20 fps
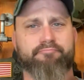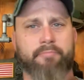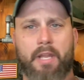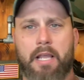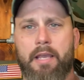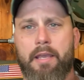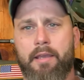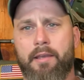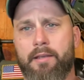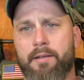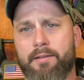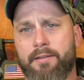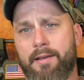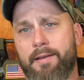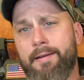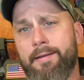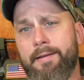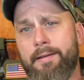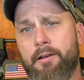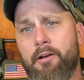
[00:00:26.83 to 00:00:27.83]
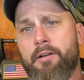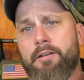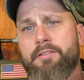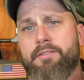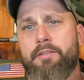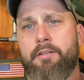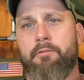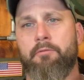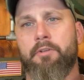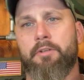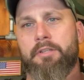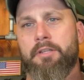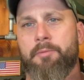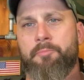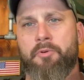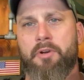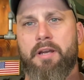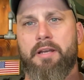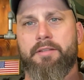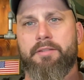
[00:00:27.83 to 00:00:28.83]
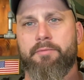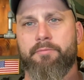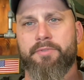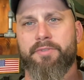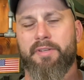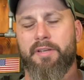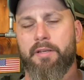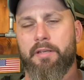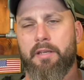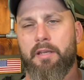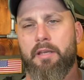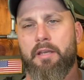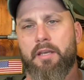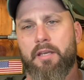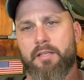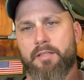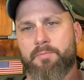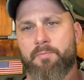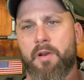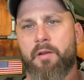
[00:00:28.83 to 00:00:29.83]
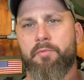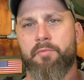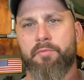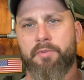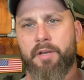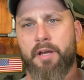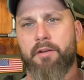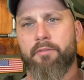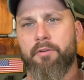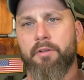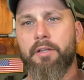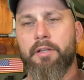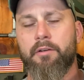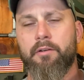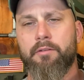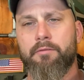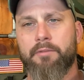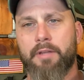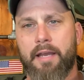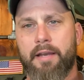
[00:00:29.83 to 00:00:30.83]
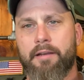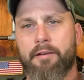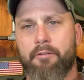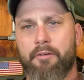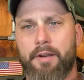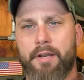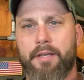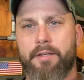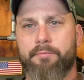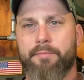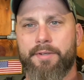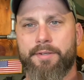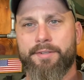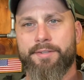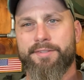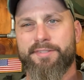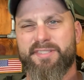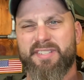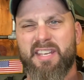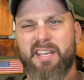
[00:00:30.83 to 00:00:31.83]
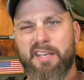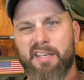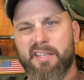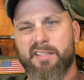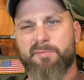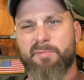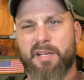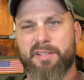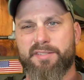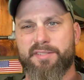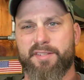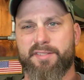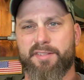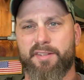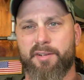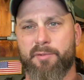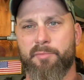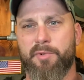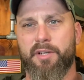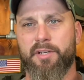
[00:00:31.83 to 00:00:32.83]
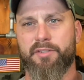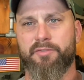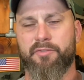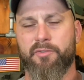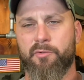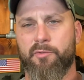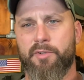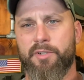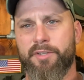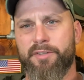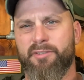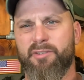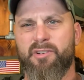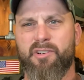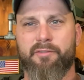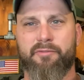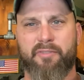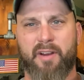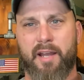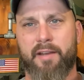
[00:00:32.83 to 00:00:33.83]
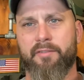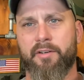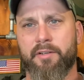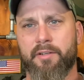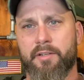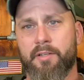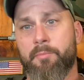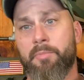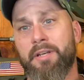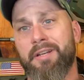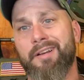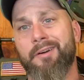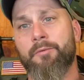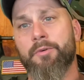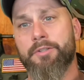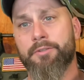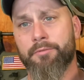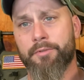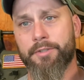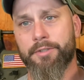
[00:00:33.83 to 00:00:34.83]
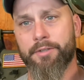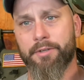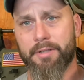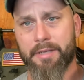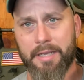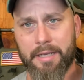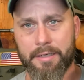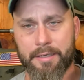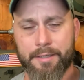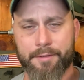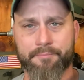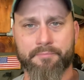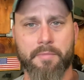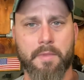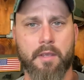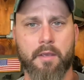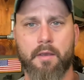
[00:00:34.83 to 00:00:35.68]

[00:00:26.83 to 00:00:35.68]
And I honestly looked at the price and was like, it's probably not really that great because it's about 600 bucks for one, or 500 depending on which one you're getting.